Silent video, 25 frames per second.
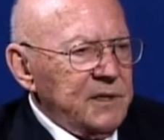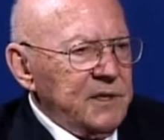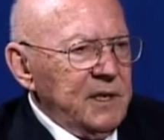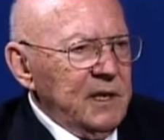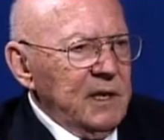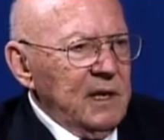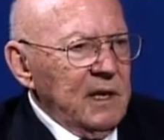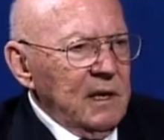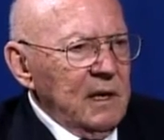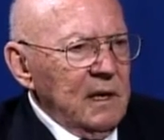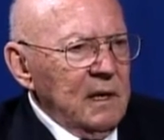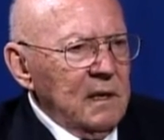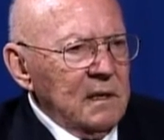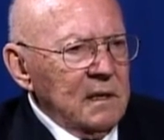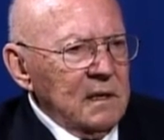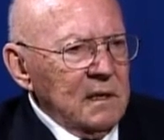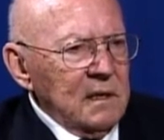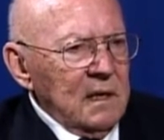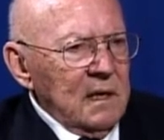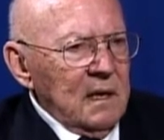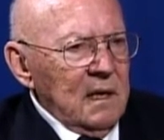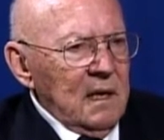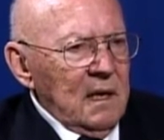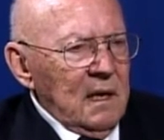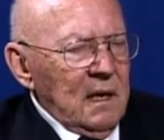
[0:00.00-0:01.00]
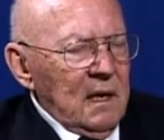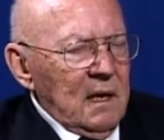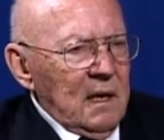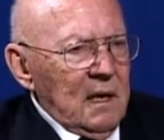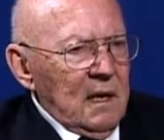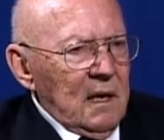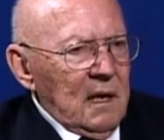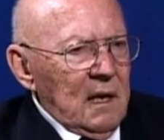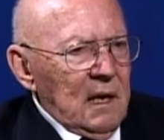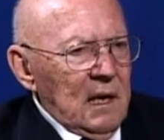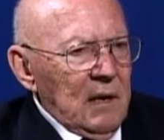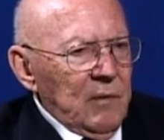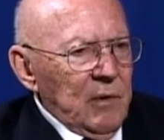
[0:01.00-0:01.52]

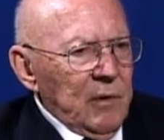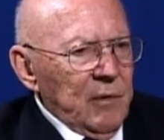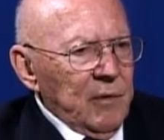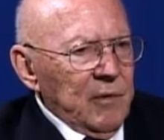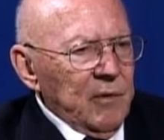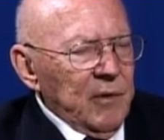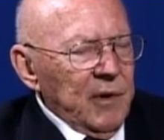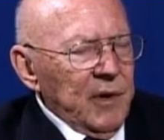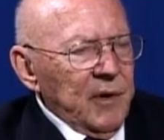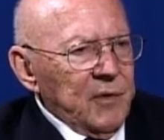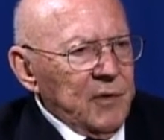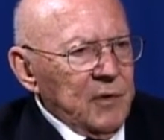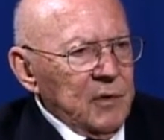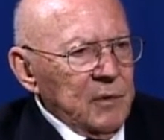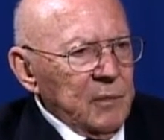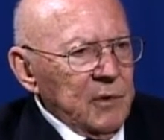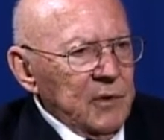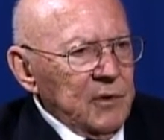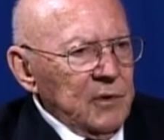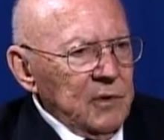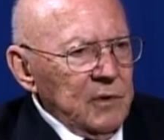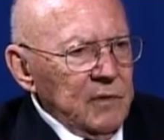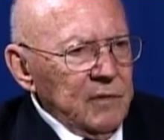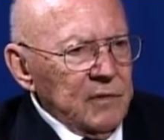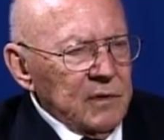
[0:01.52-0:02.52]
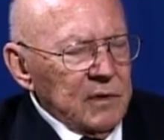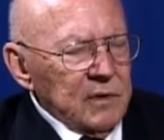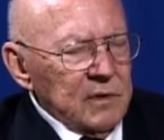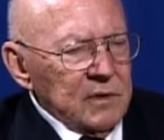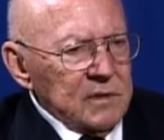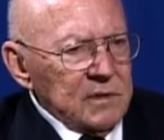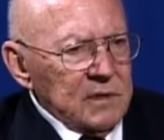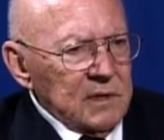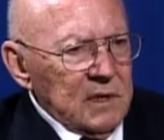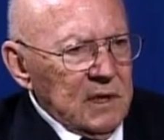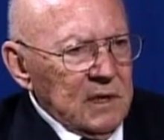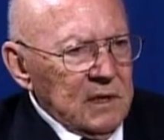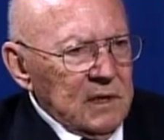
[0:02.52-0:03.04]
and we were going through maneuvers
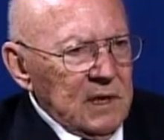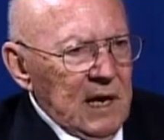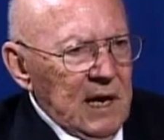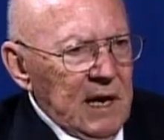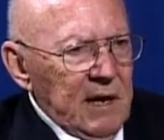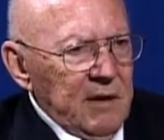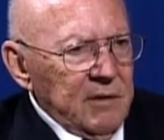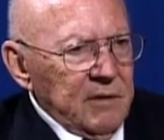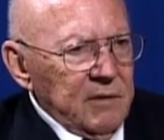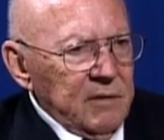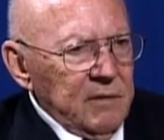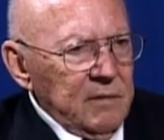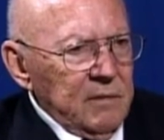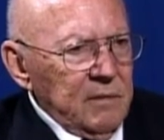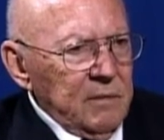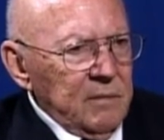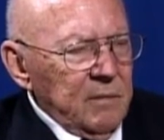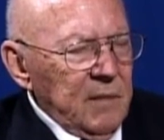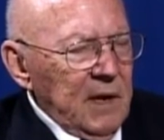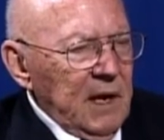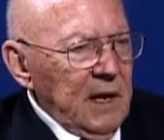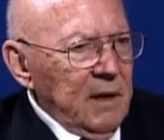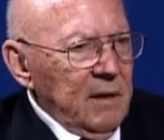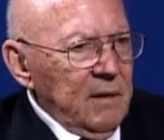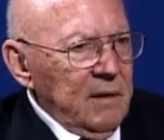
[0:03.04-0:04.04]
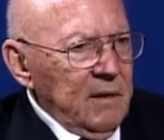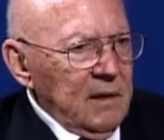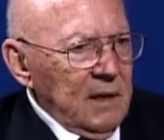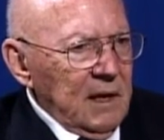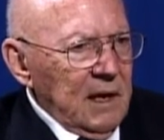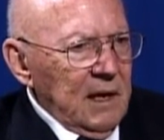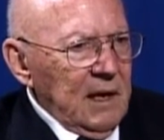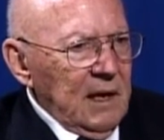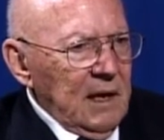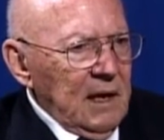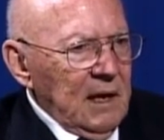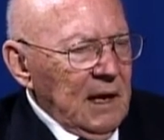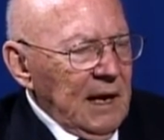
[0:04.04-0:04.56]
on how to make
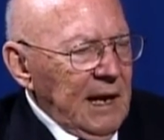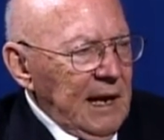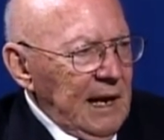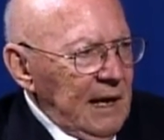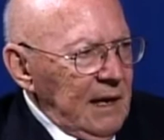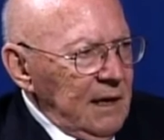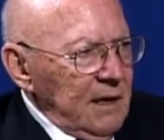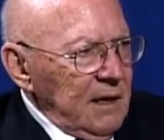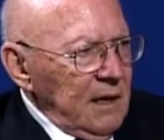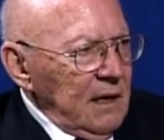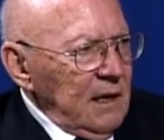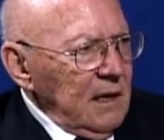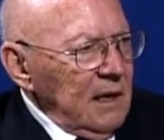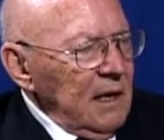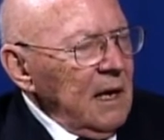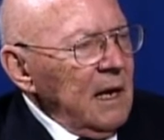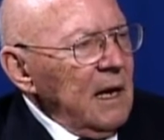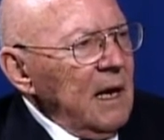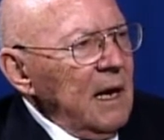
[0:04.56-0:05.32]
a landing,